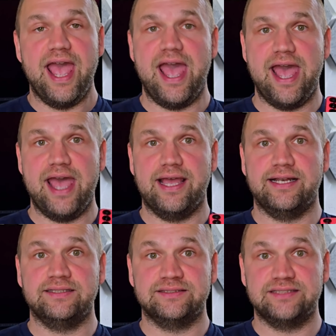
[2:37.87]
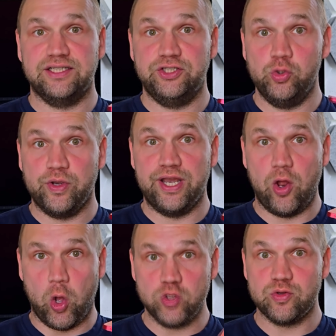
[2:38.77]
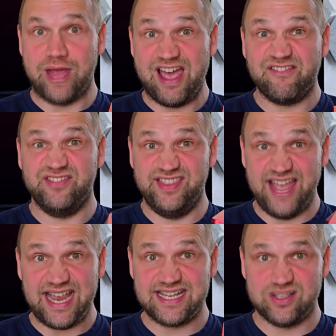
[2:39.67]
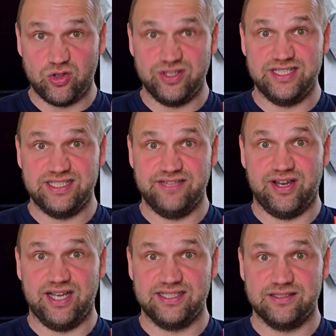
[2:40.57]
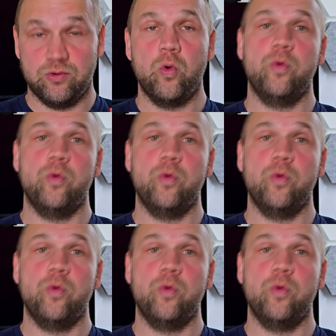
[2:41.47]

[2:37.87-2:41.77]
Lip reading: and you can also have DeX on this device,